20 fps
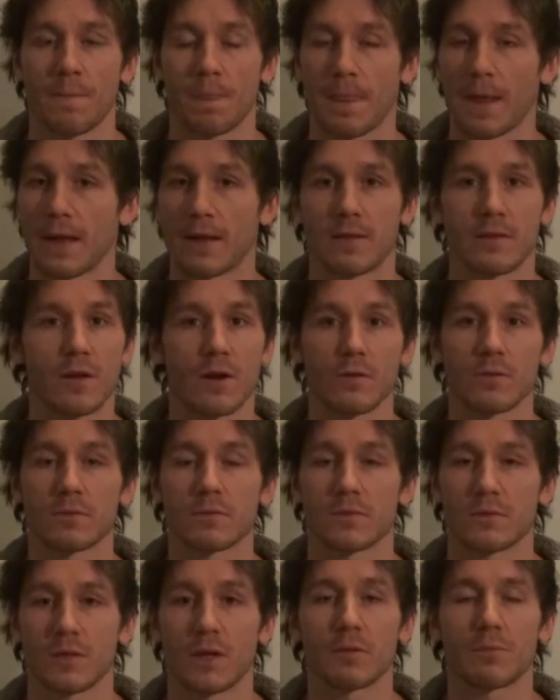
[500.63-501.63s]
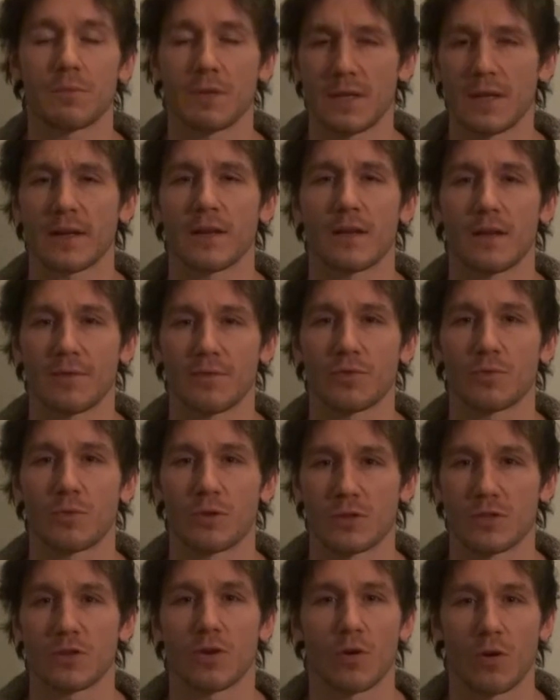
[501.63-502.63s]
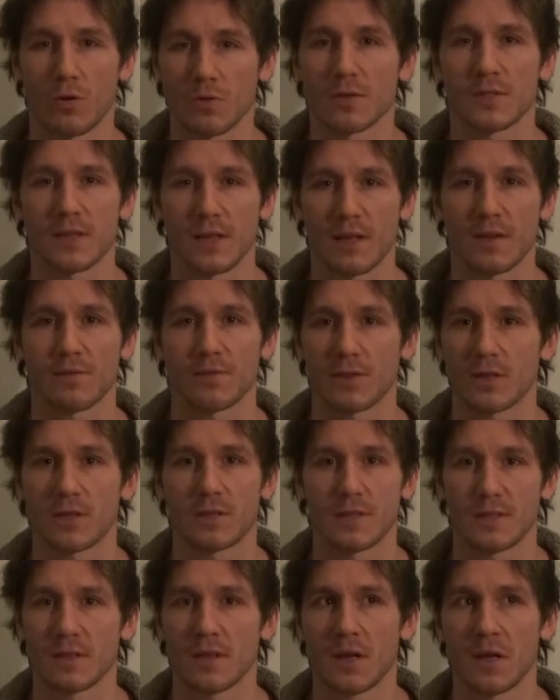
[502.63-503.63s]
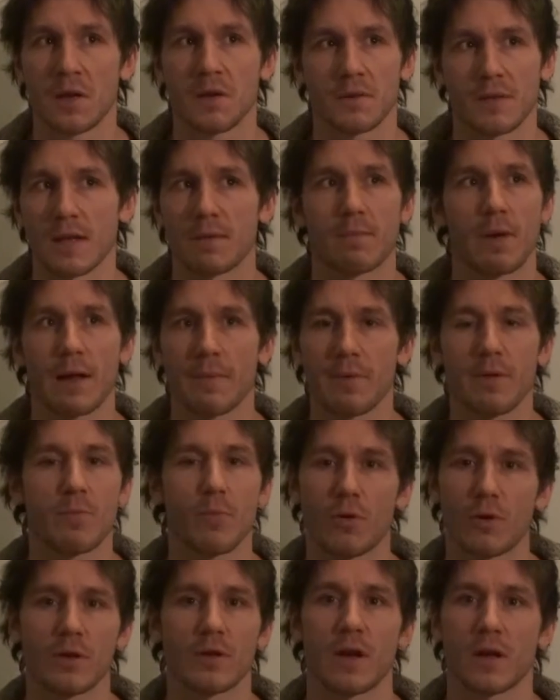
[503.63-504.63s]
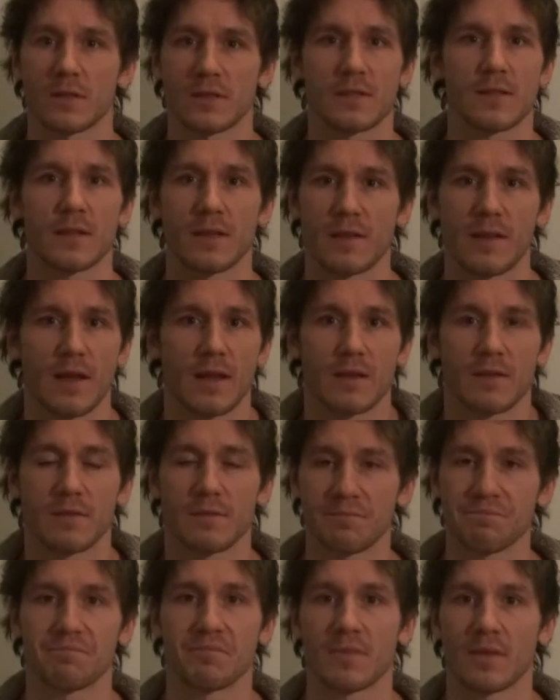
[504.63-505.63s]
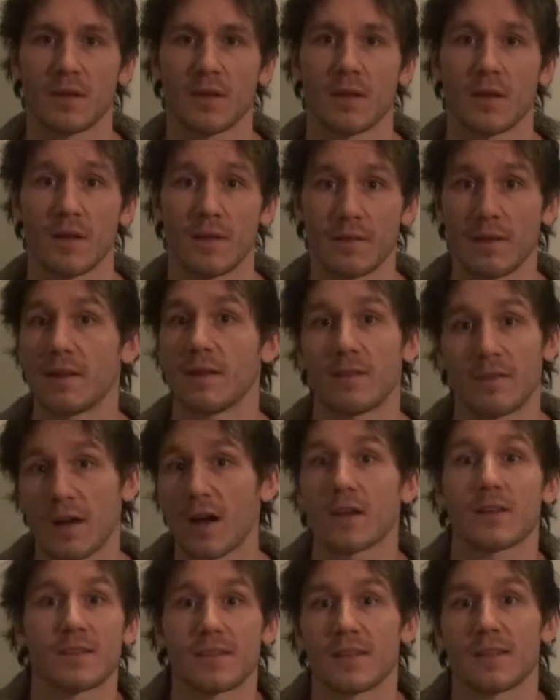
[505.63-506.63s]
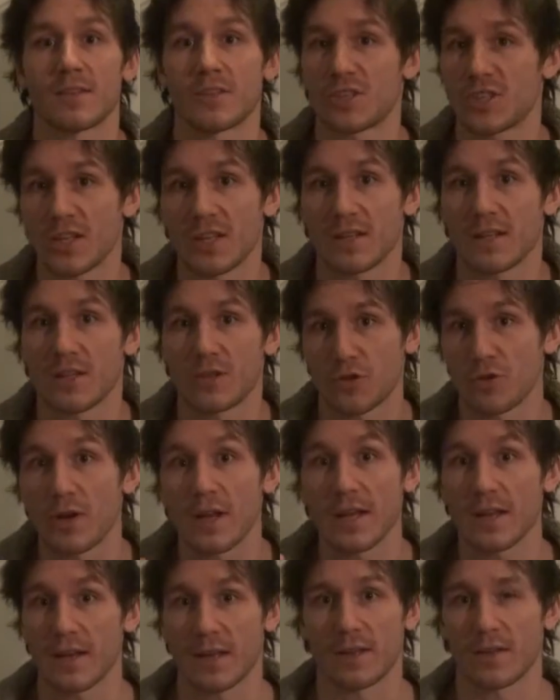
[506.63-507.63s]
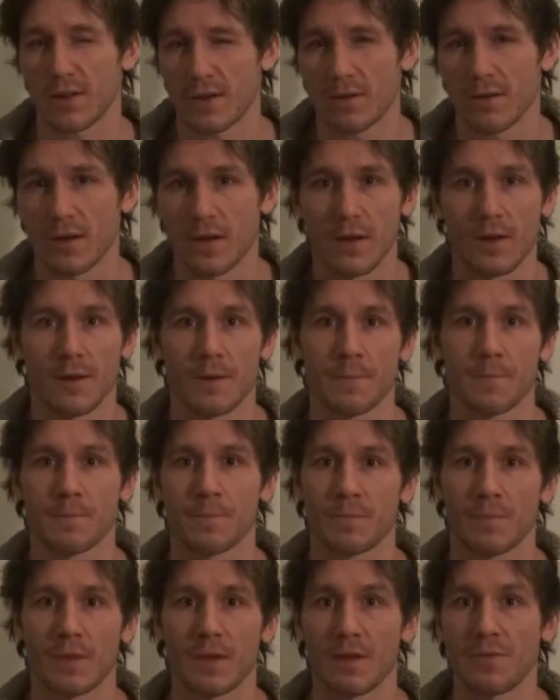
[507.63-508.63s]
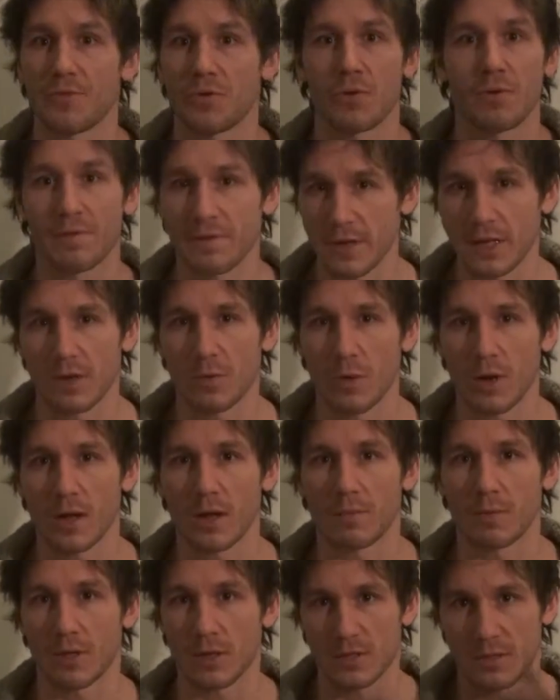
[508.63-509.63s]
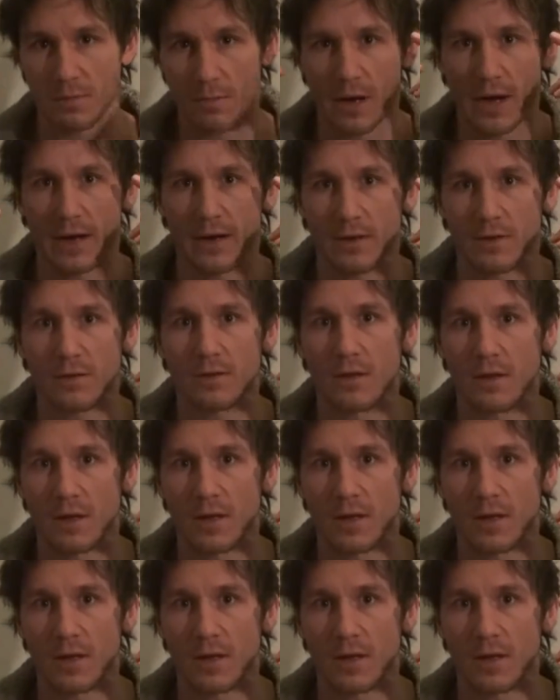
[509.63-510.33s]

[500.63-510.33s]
and don't be negative towards your own self, because that might be more toxic than the toxic shit that you're eating. You know, if you're feeling well, because the mind